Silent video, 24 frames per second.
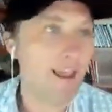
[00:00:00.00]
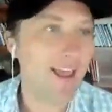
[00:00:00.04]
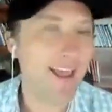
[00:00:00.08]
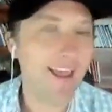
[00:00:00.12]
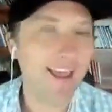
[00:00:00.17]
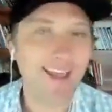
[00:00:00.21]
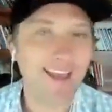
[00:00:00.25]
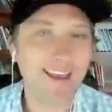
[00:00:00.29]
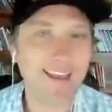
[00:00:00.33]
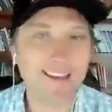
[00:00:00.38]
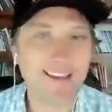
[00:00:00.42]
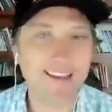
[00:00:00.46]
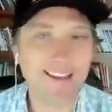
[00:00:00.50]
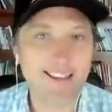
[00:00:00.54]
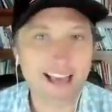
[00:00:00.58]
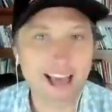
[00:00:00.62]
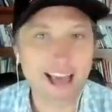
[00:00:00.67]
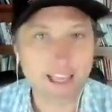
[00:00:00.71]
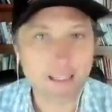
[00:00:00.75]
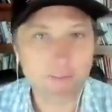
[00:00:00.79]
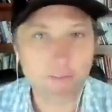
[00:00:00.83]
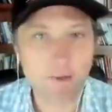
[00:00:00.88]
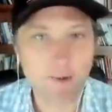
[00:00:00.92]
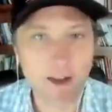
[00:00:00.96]
And
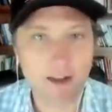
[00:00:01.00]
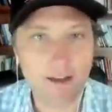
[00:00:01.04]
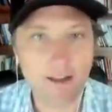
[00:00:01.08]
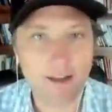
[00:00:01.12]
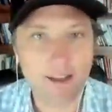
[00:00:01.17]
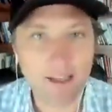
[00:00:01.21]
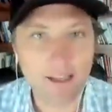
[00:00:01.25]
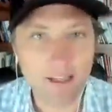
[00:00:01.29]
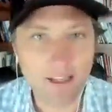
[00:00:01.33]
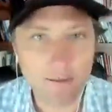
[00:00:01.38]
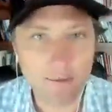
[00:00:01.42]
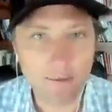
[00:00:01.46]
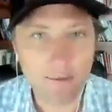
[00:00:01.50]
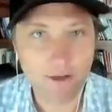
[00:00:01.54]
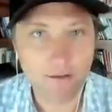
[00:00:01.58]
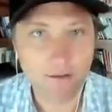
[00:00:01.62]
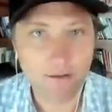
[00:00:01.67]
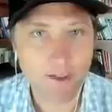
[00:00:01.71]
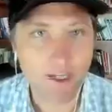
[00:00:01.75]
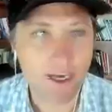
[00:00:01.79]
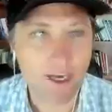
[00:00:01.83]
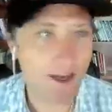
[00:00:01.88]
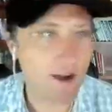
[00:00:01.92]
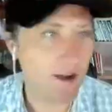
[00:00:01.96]
last but not least, we'll give a
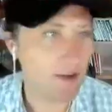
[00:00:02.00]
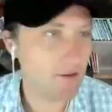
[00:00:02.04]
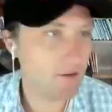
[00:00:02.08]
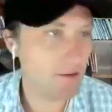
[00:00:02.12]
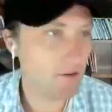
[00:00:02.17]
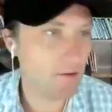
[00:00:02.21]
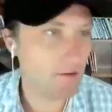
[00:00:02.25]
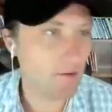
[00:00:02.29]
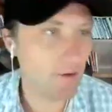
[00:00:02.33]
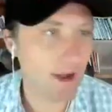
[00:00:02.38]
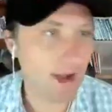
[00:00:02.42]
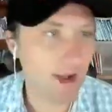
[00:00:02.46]
shout out to